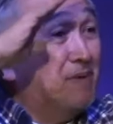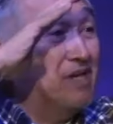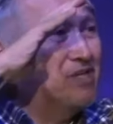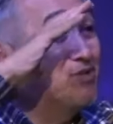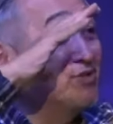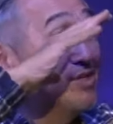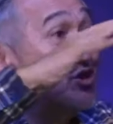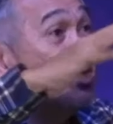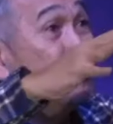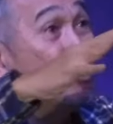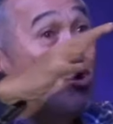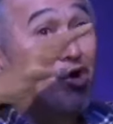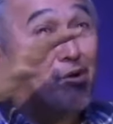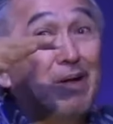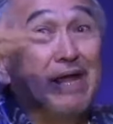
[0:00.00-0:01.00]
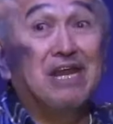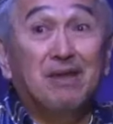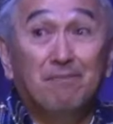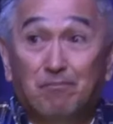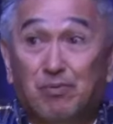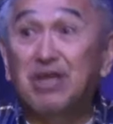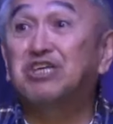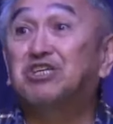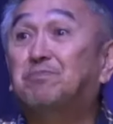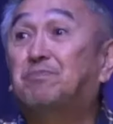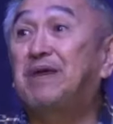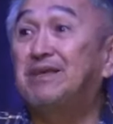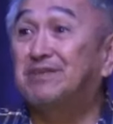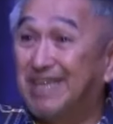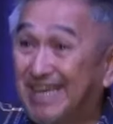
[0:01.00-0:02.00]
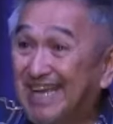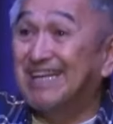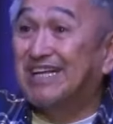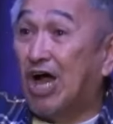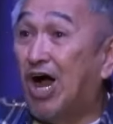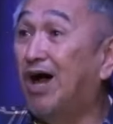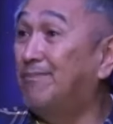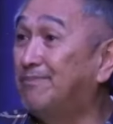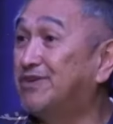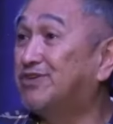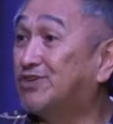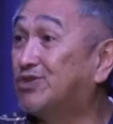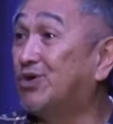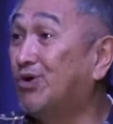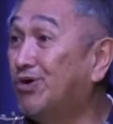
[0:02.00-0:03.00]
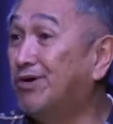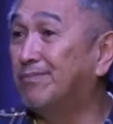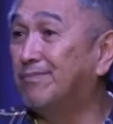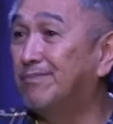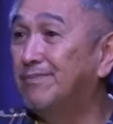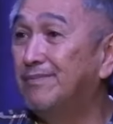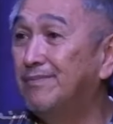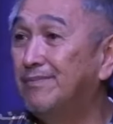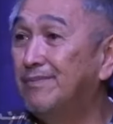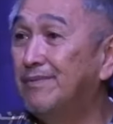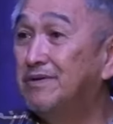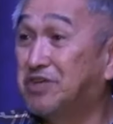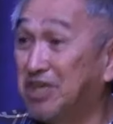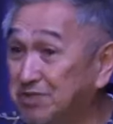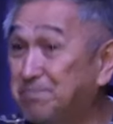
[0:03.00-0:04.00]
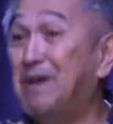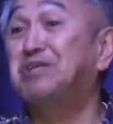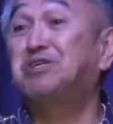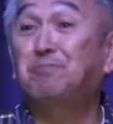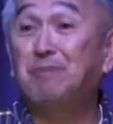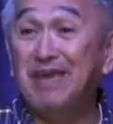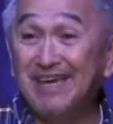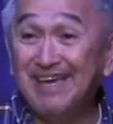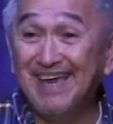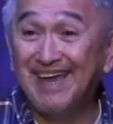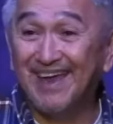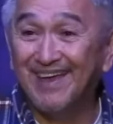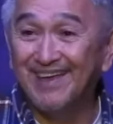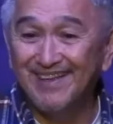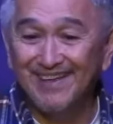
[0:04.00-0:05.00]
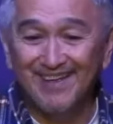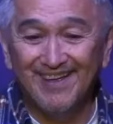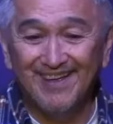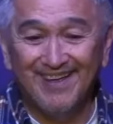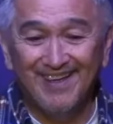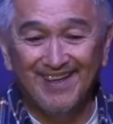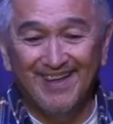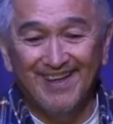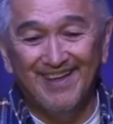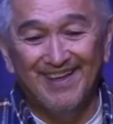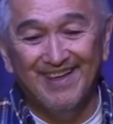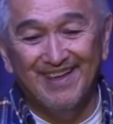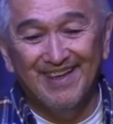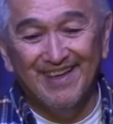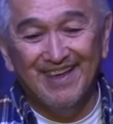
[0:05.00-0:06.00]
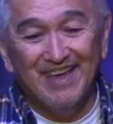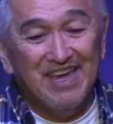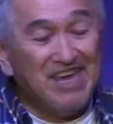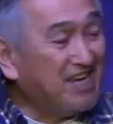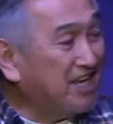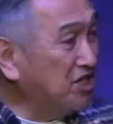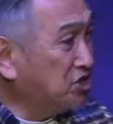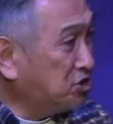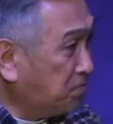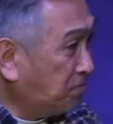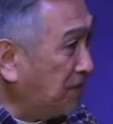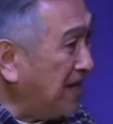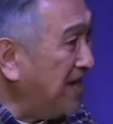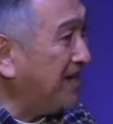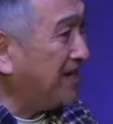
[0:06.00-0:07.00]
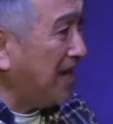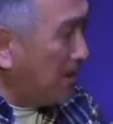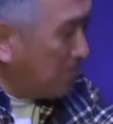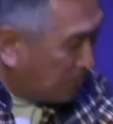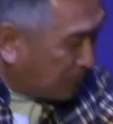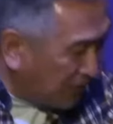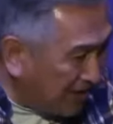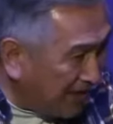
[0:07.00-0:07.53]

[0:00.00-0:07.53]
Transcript: to the storm and he brings peace. He can calm the storm just by speaking. He can speak and bring